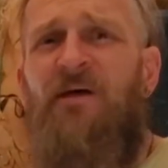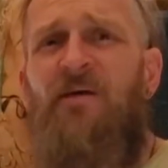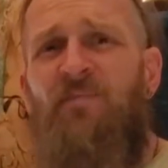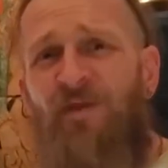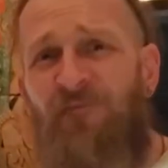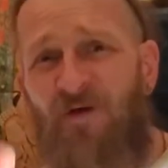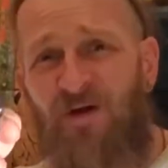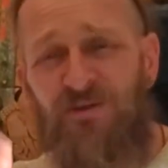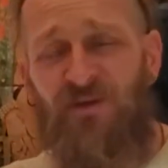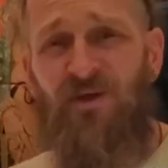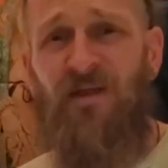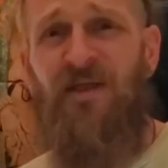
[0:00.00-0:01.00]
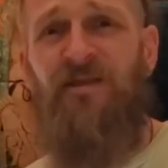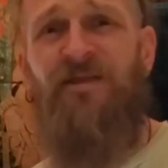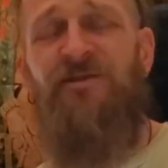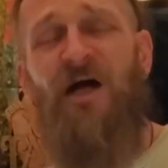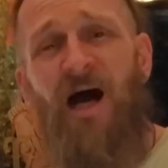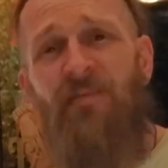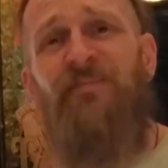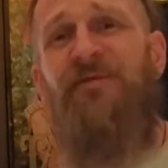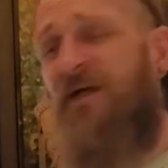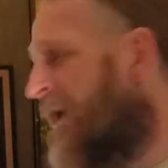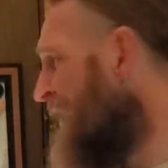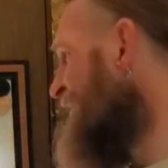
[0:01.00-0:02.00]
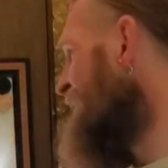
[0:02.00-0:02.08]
Motherfuckers who are going to get the job done.